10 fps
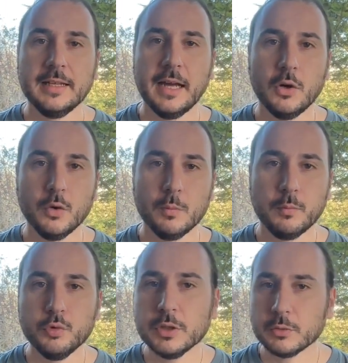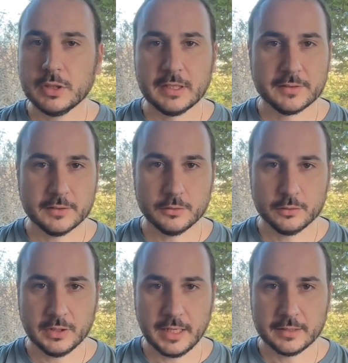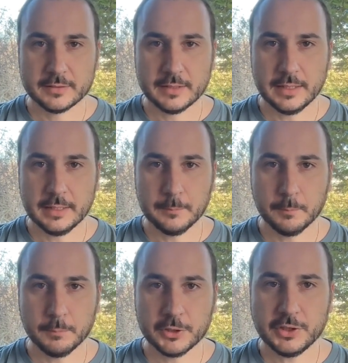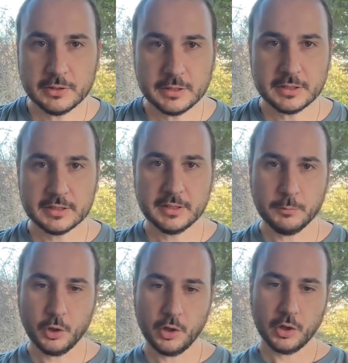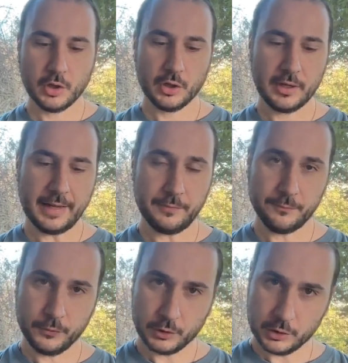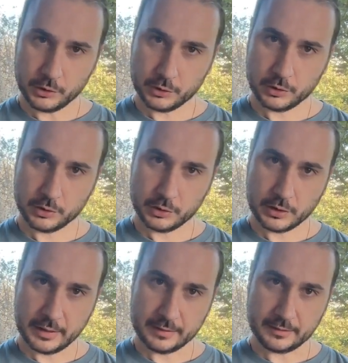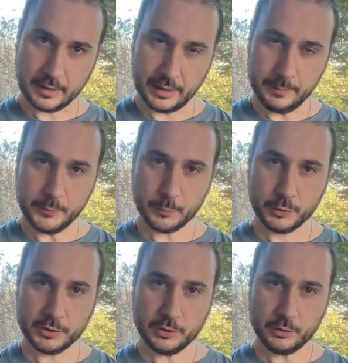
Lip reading: Now, Puerh really doesn't do that. Particularly, the more effort and time you put